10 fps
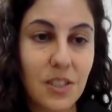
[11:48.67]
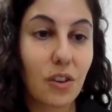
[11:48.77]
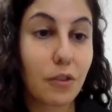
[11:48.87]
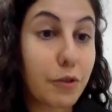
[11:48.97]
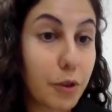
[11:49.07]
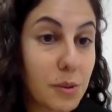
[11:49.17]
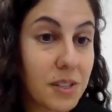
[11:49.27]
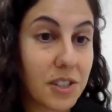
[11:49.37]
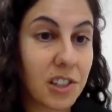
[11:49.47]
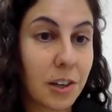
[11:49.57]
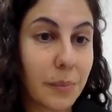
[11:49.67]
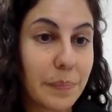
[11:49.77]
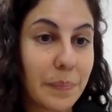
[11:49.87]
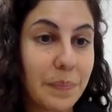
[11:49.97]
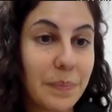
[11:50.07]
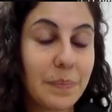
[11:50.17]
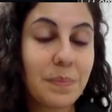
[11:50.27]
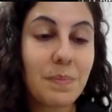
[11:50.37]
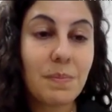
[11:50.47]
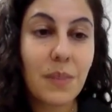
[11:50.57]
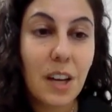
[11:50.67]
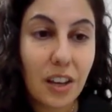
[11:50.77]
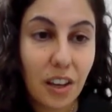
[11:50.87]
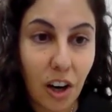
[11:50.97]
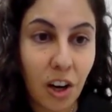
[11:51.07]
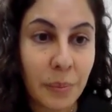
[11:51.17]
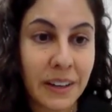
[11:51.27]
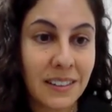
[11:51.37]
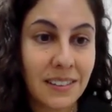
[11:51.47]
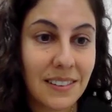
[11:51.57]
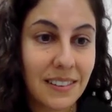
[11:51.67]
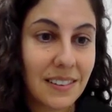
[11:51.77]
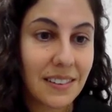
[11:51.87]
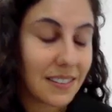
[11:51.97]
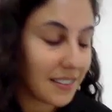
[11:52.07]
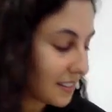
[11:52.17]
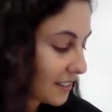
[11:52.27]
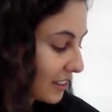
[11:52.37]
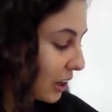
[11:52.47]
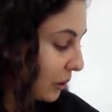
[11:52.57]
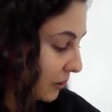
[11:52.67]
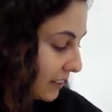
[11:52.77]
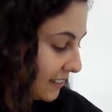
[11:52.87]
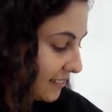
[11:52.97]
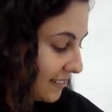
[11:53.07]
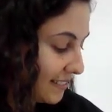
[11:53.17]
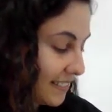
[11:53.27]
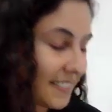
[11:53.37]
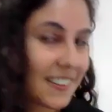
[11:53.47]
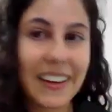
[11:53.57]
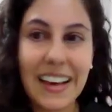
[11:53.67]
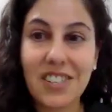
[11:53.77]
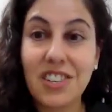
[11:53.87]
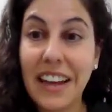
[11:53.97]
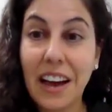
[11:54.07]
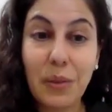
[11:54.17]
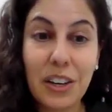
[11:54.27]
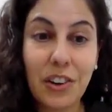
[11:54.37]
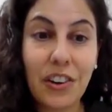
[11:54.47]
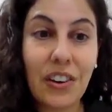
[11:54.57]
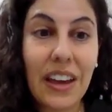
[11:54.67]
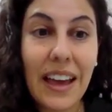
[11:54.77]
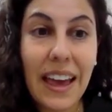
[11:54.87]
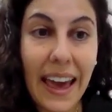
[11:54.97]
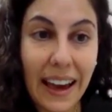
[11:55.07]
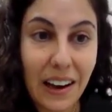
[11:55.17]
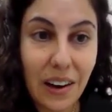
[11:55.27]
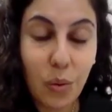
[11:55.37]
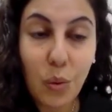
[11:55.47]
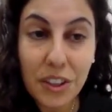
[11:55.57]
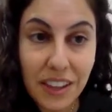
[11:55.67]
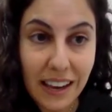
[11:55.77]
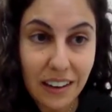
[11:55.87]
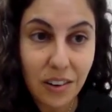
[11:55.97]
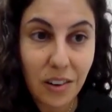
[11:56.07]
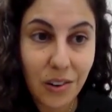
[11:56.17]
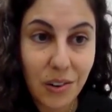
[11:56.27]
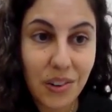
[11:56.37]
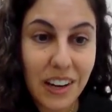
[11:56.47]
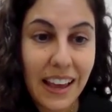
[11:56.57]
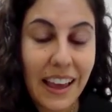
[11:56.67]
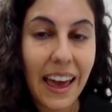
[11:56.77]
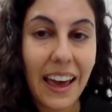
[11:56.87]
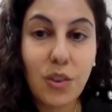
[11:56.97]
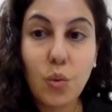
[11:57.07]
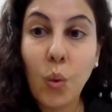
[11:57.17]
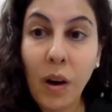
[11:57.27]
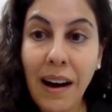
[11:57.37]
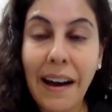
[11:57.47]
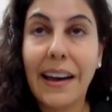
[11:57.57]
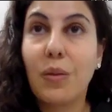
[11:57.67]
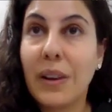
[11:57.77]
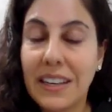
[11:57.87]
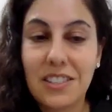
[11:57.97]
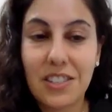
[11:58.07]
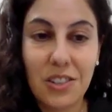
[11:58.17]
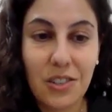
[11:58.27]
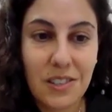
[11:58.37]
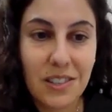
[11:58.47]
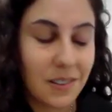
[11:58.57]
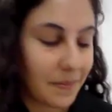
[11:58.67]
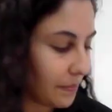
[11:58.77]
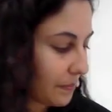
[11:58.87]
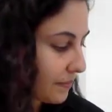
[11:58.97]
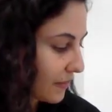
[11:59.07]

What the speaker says: So full stop, comma, colon. Okay, so now we know what they are called and why we need to use them.